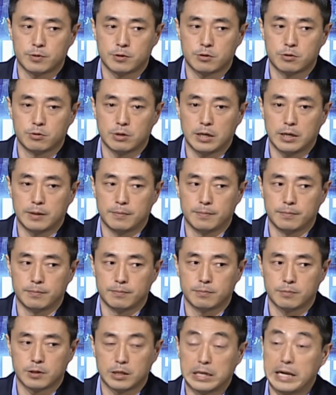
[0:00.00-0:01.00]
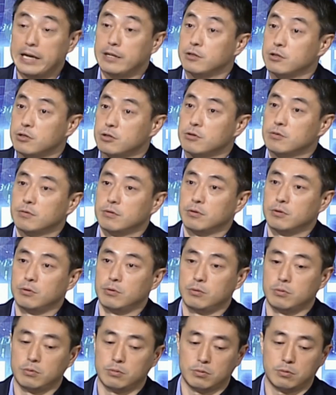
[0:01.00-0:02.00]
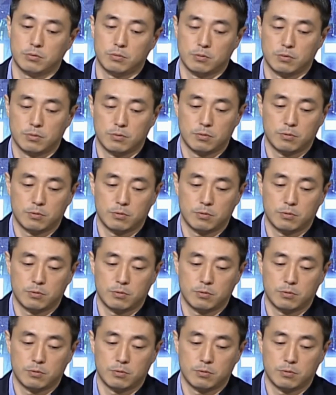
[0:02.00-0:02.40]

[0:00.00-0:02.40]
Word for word: stu- um, cadets who okay.